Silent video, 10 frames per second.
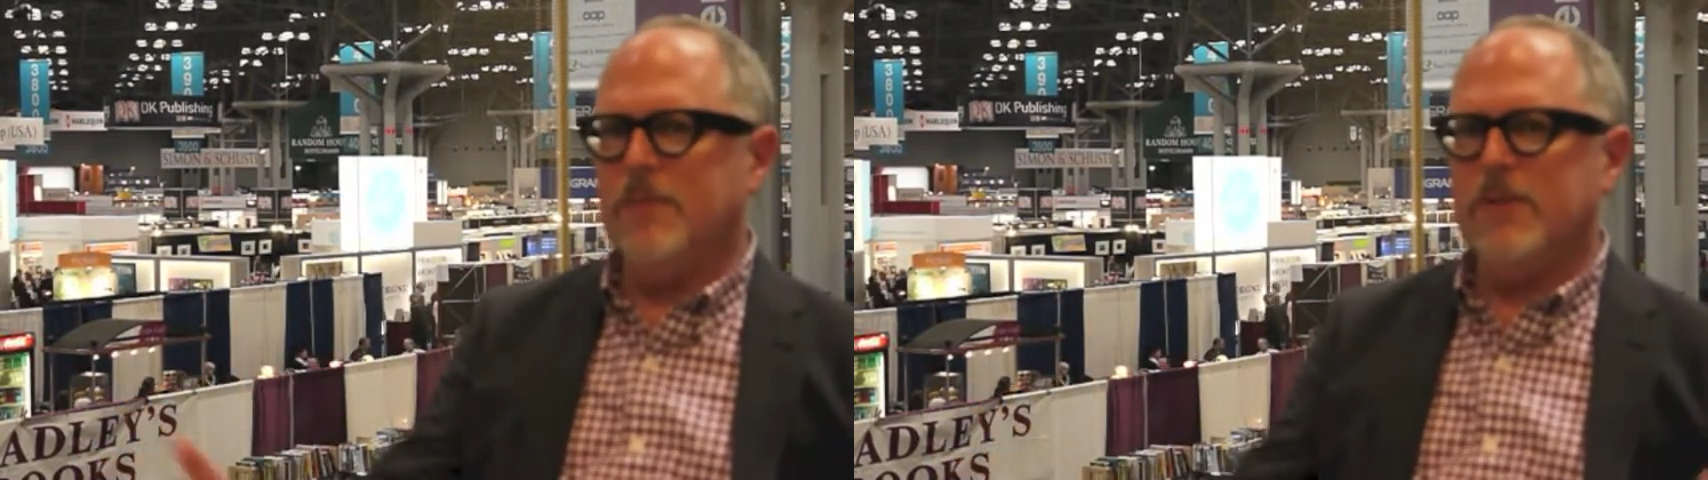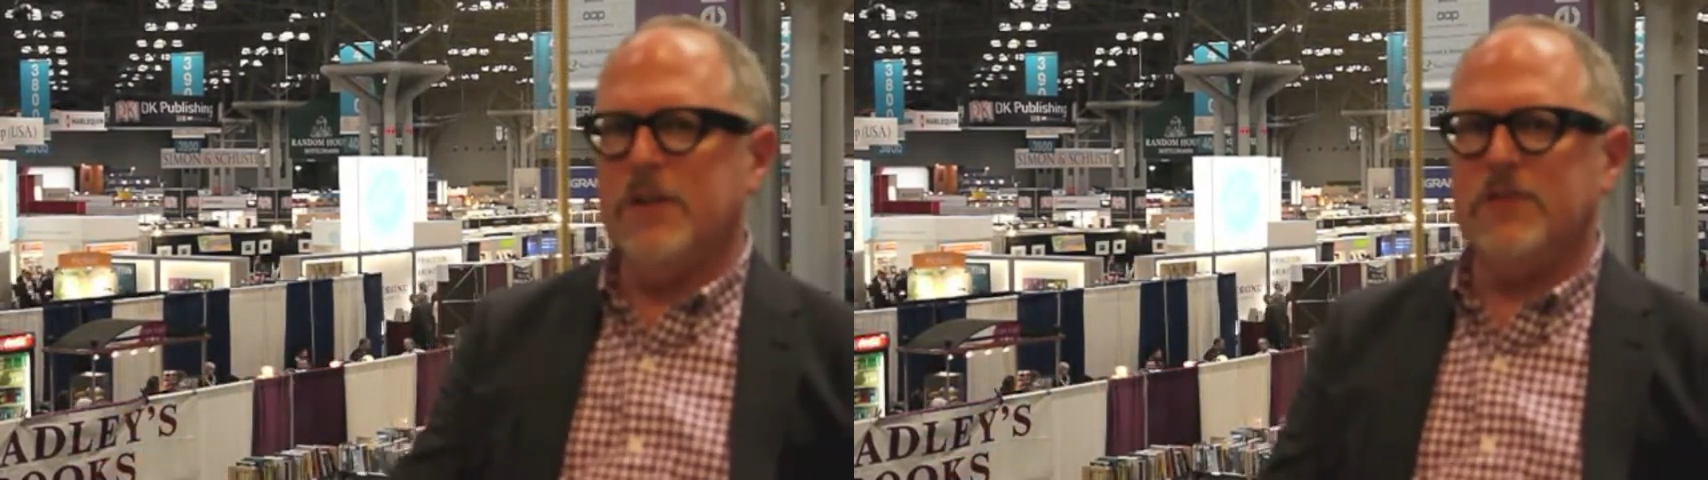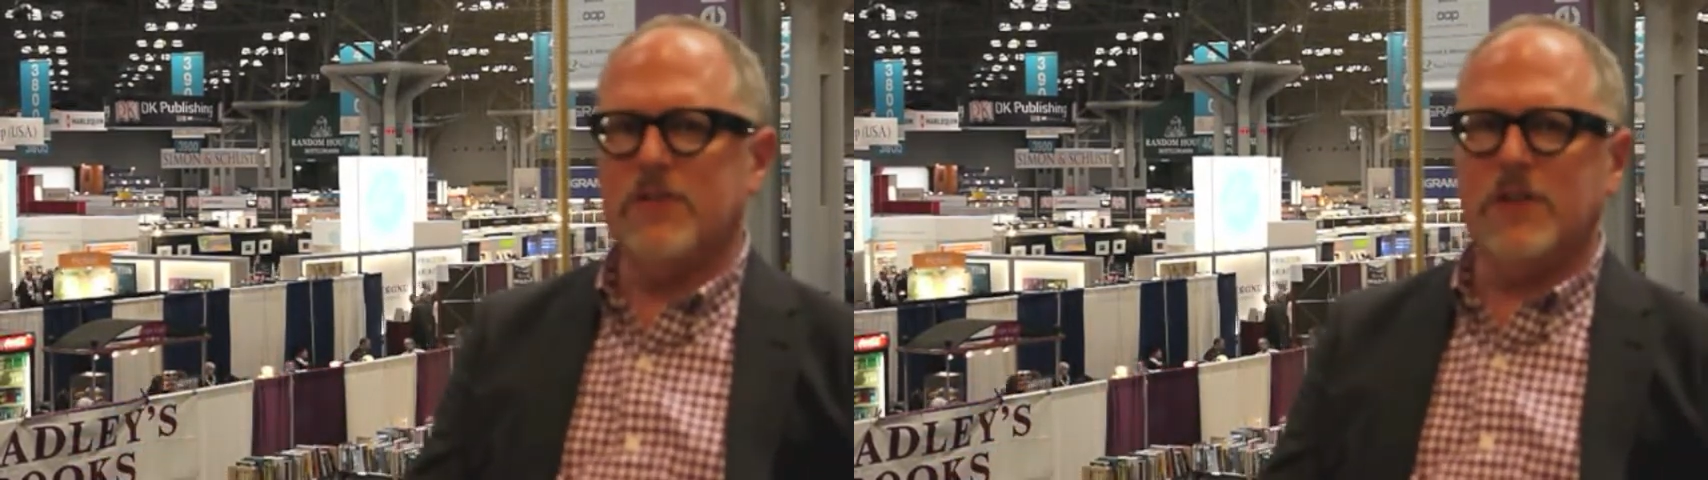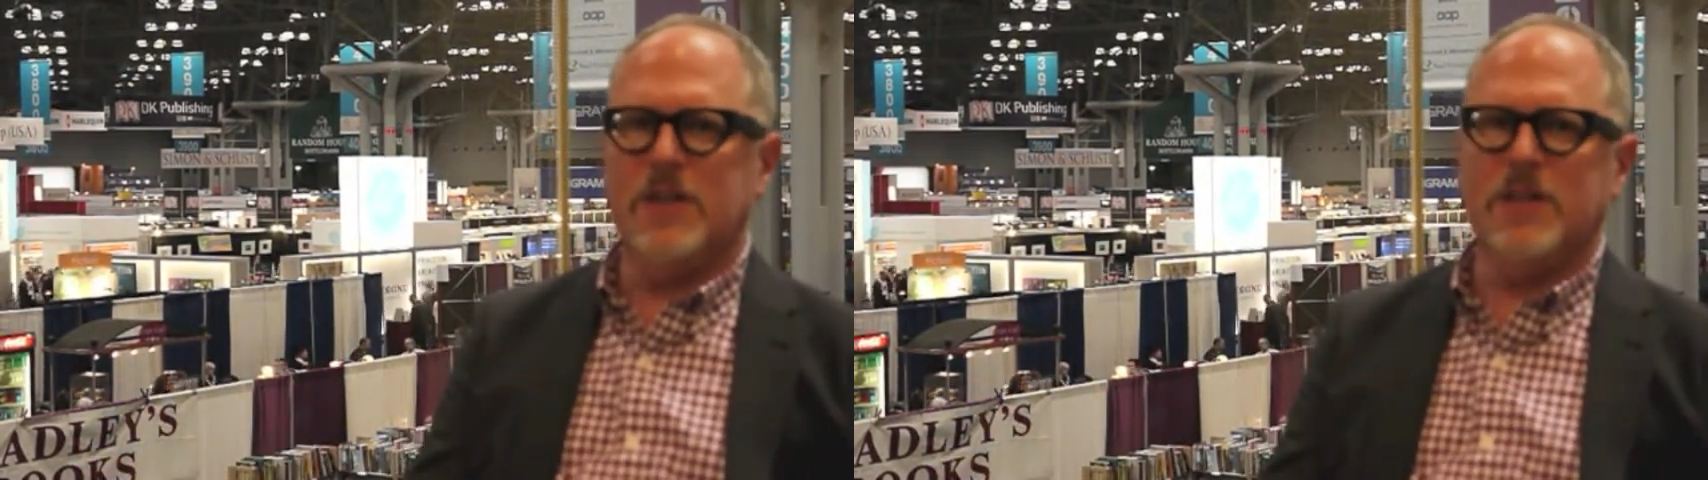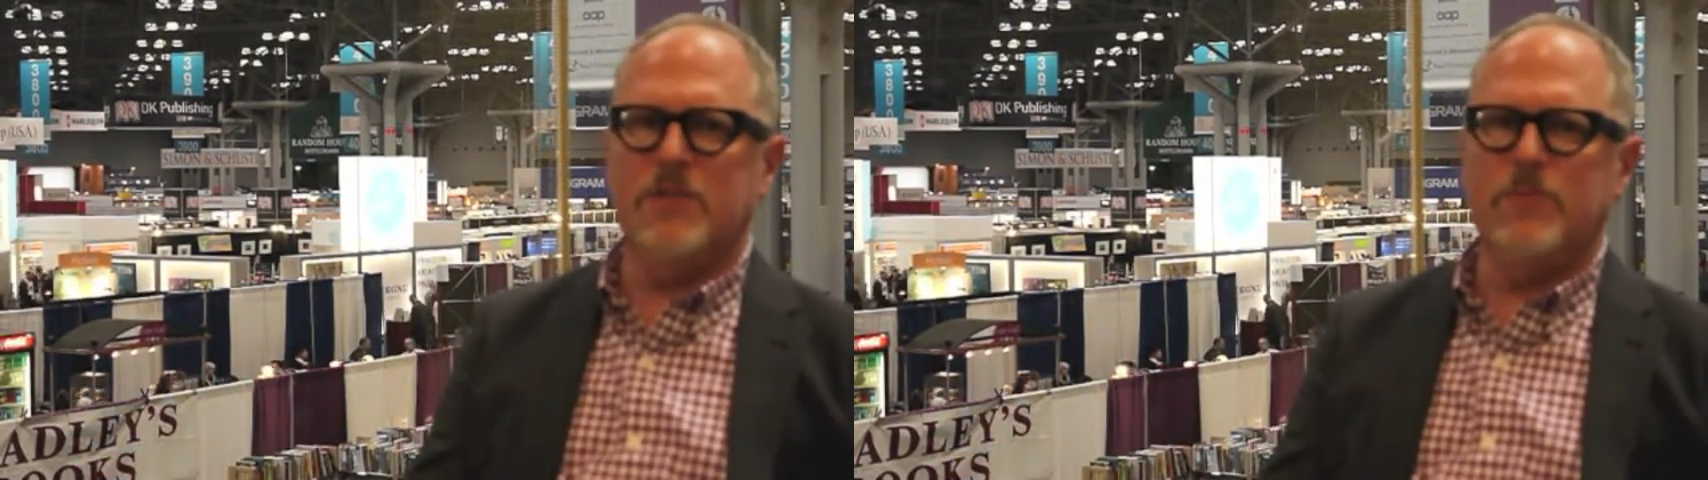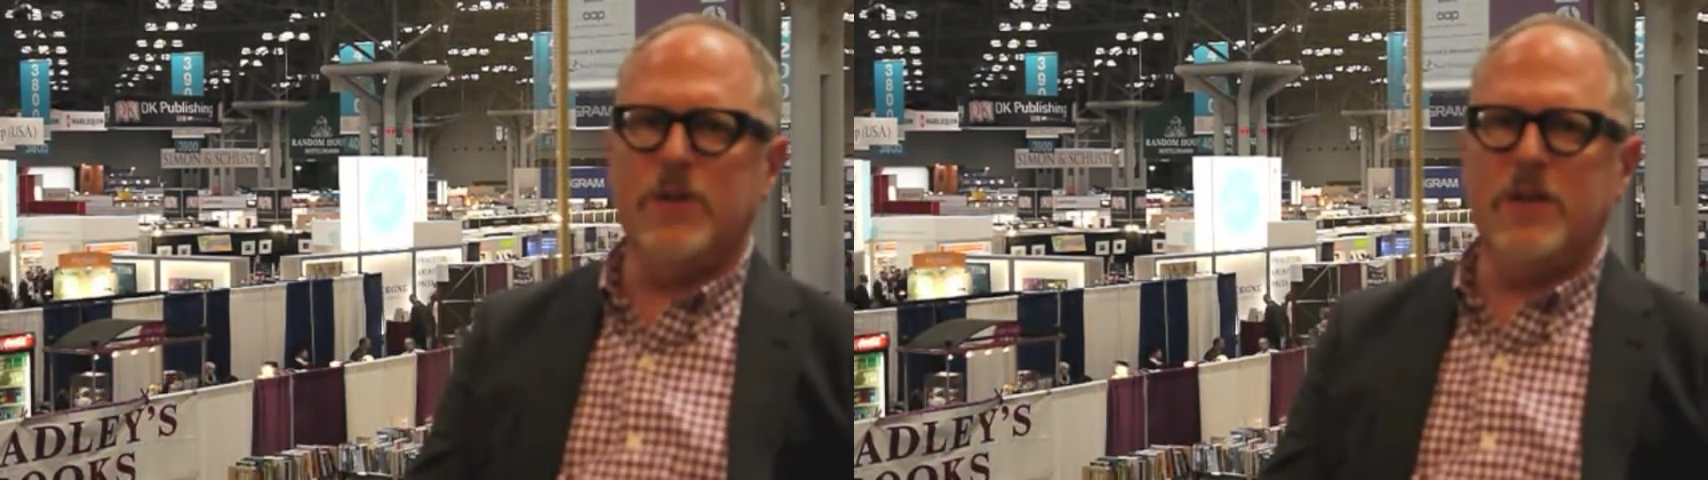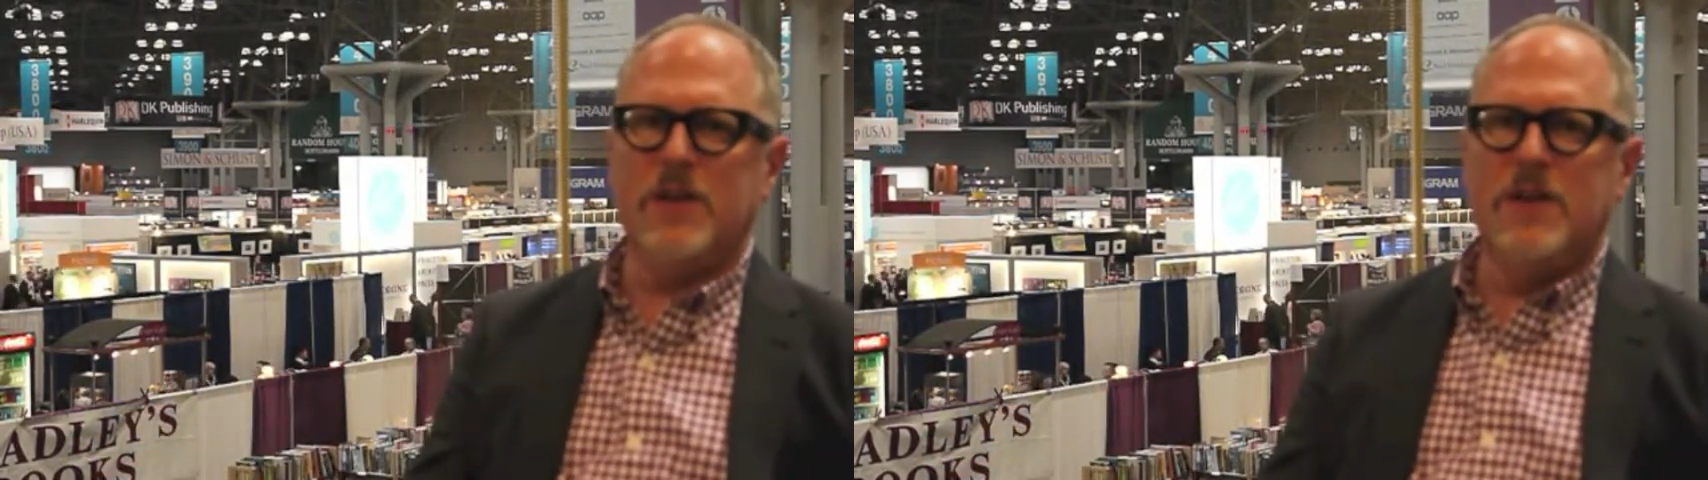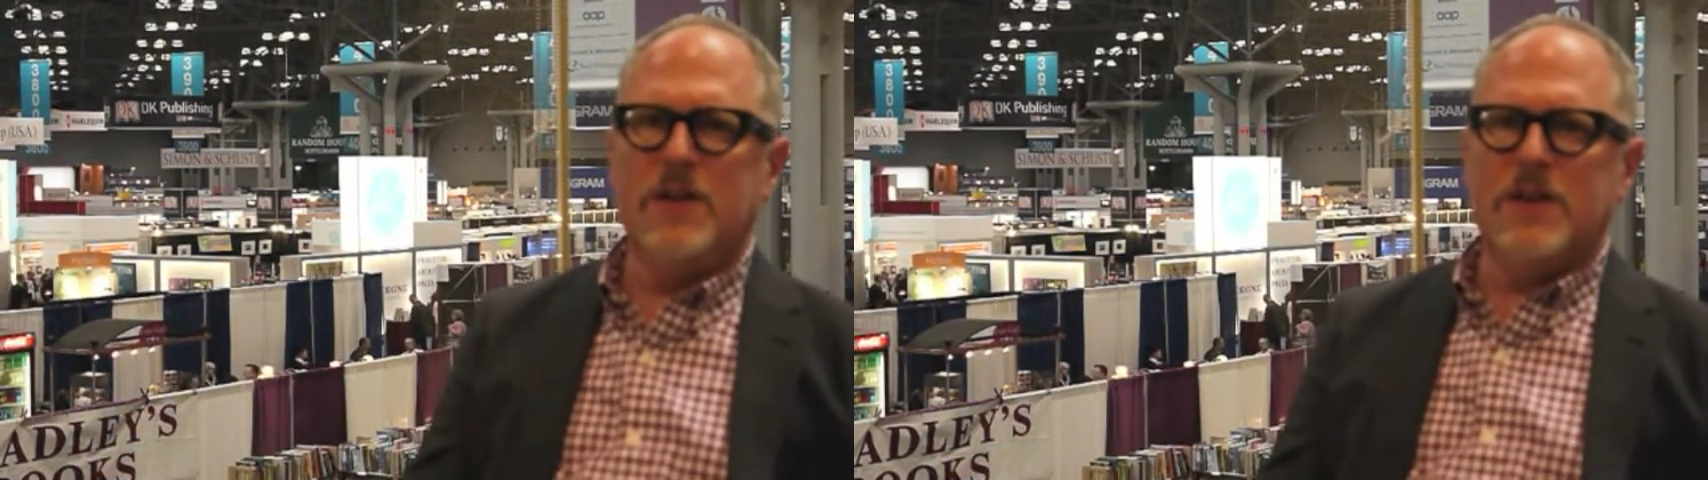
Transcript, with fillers: of place, and there'd be,